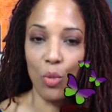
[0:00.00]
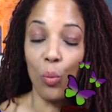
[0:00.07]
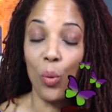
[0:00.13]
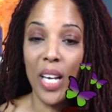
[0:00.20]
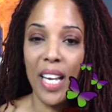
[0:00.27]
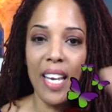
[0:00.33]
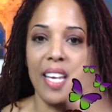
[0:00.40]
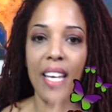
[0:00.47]

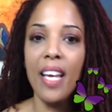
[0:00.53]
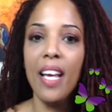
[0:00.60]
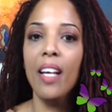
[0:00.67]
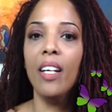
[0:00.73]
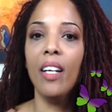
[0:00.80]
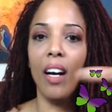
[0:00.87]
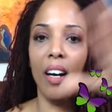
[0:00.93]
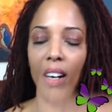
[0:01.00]
We
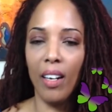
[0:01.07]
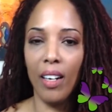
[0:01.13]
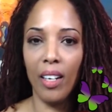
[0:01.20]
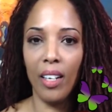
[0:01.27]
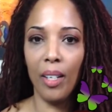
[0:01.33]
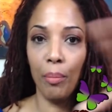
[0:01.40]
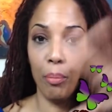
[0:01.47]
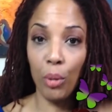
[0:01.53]

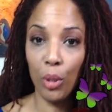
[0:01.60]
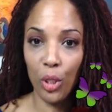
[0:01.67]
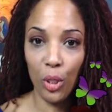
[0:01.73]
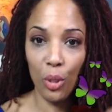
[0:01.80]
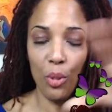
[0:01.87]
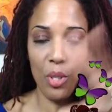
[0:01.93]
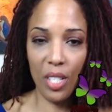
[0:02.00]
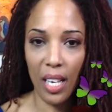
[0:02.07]

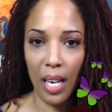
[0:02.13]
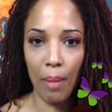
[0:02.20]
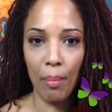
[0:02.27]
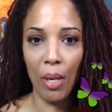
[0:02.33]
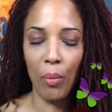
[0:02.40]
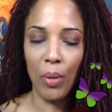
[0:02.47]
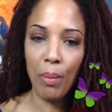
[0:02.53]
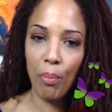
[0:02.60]
produce them
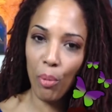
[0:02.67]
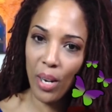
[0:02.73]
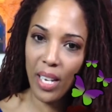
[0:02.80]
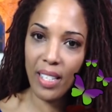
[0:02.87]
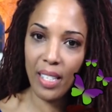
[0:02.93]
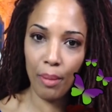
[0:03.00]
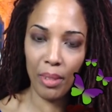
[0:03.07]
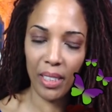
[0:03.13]
and we bring
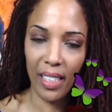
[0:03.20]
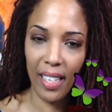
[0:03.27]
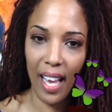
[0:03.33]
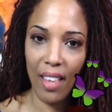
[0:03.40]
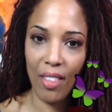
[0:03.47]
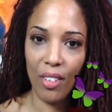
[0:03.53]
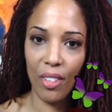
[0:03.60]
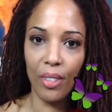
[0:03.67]
them
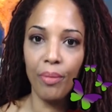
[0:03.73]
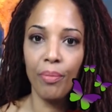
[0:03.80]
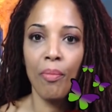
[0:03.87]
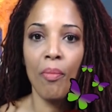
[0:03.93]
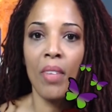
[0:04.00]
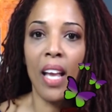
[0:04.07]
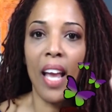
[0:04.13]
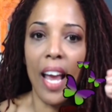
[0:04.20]
together
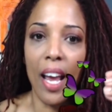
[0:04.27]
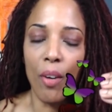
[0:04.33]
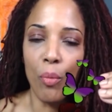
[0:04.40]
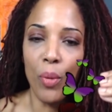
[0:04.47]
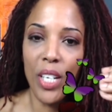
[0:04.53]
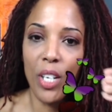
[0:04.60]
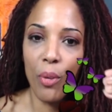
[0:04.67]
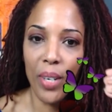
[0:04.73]
and
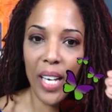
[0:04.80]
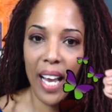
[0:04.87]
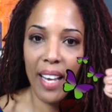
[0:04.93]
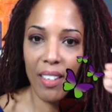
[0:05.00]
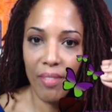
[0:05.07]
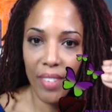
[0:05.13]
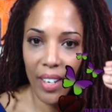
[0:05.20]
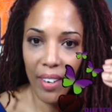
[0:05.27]
we create
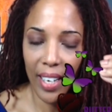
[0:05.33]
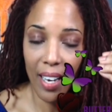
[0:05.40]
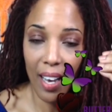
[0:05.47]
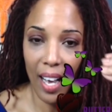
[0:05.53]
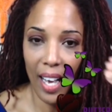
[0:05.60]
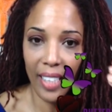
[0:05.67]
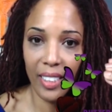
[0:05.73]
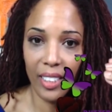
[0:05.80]
a very
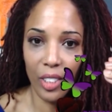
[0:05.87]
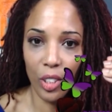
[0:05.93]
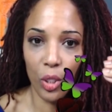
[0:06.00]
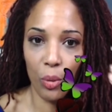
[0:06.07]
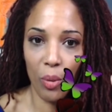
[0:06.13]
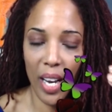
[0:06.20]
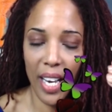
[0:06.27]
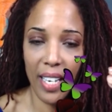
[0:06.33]

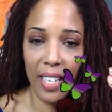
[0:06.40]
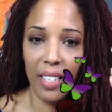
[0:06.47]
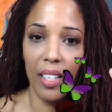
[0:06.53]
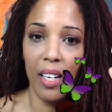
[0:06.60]
concentrated